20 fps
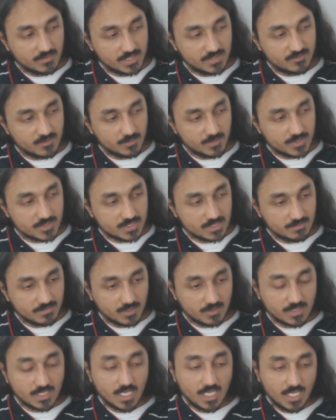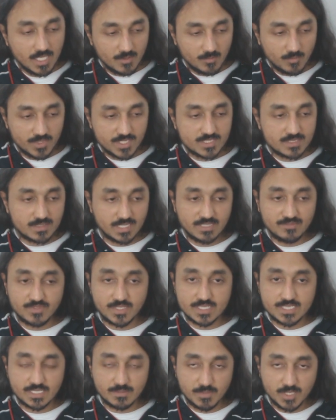have information about which string
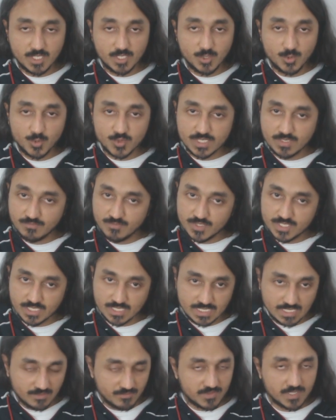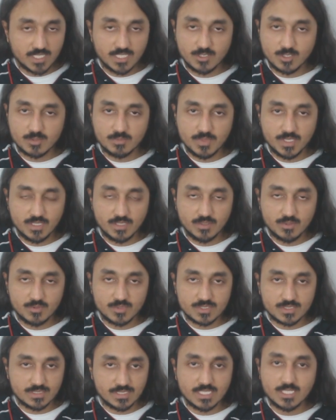frets are being used and which are definitely not being
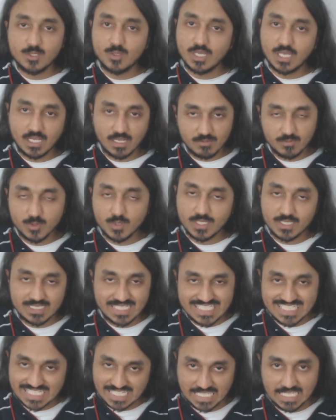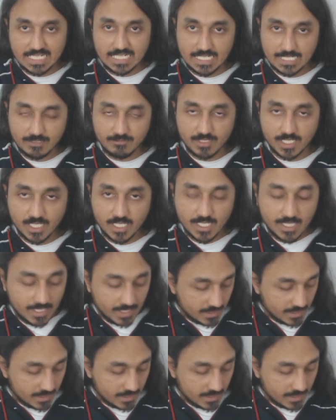used, then you're at the scale level.